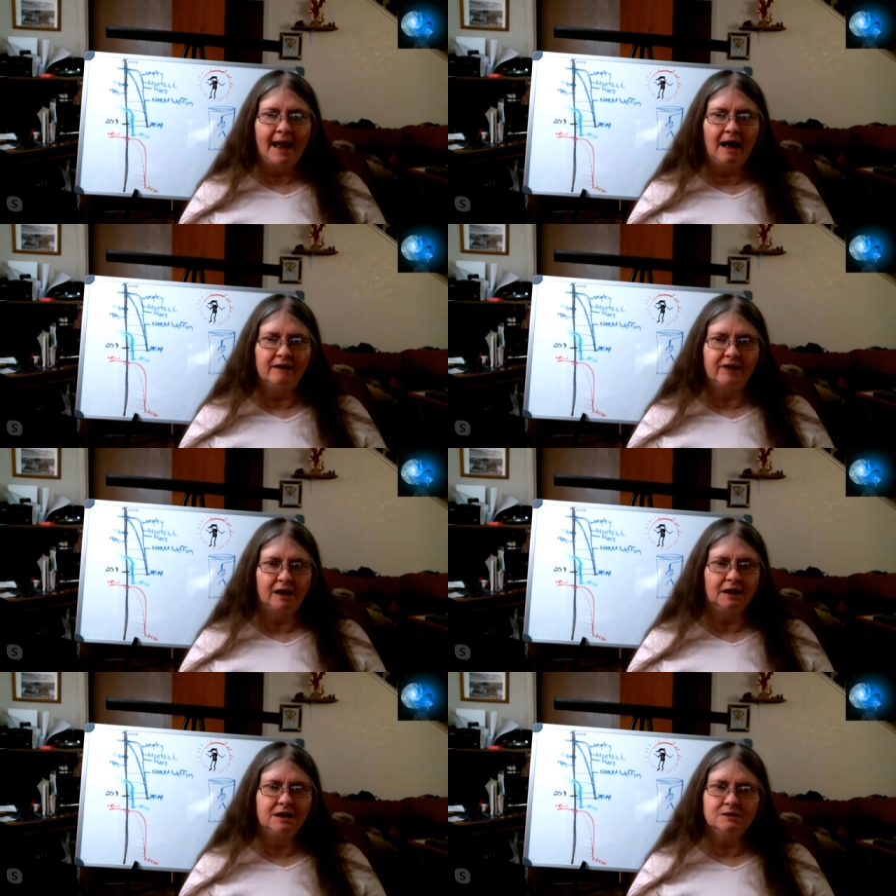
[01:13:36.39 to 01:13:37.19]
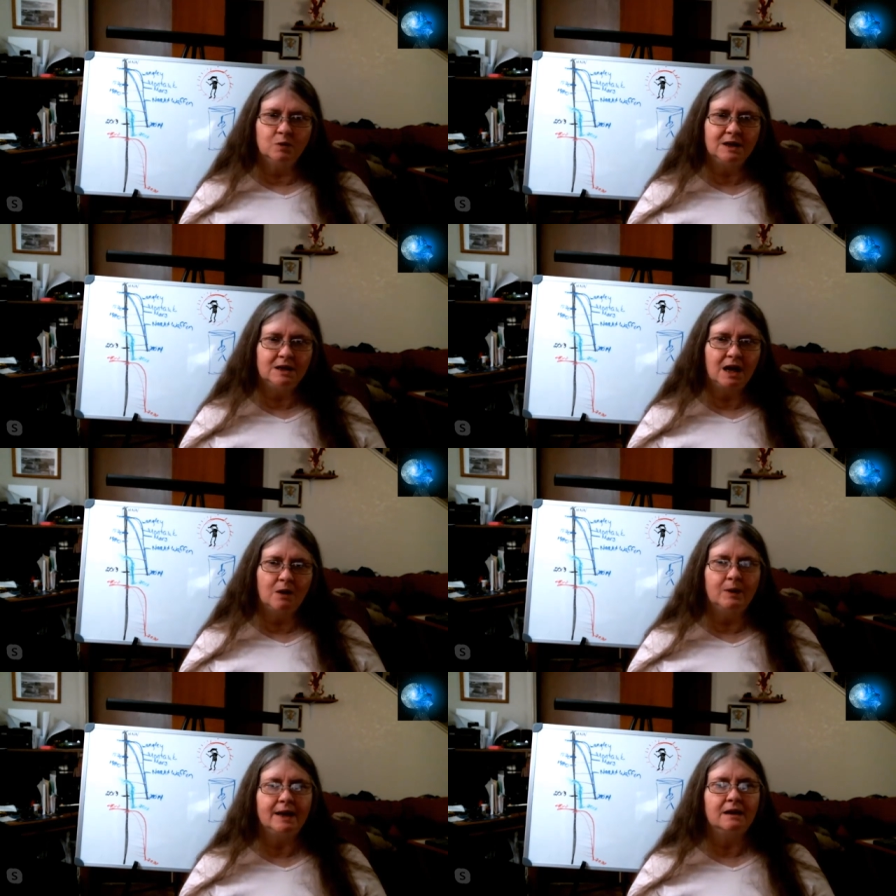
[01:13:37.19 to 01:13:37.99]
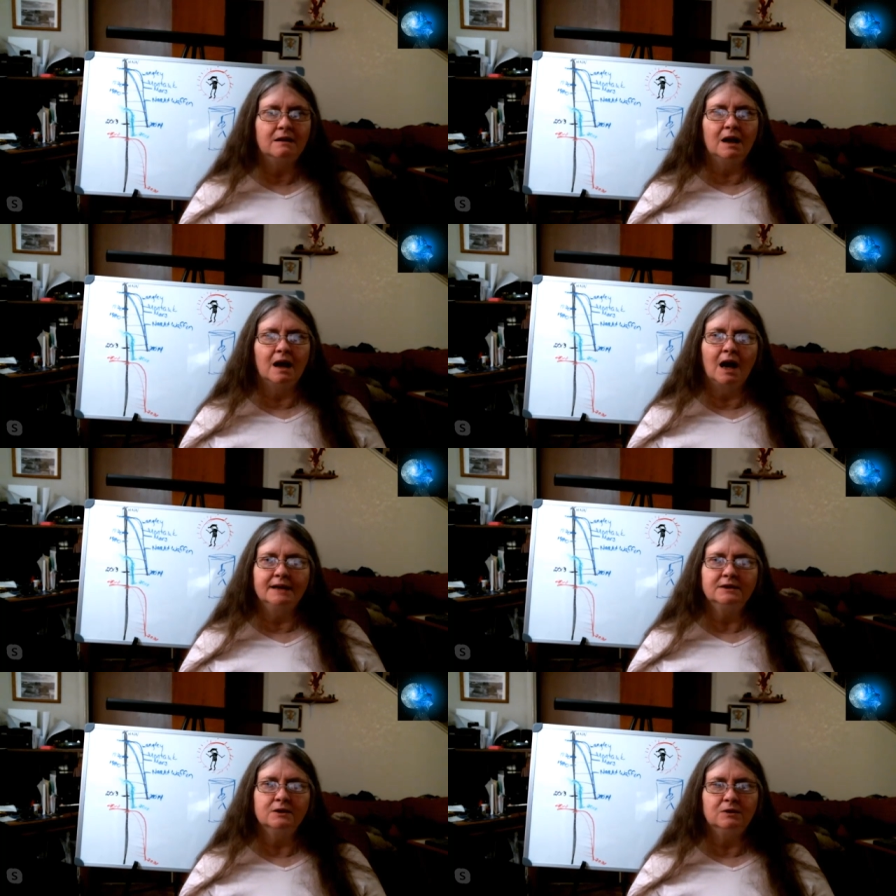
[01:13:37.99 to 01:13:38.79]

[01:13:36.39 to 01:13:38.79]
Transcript: I have at least one day a week that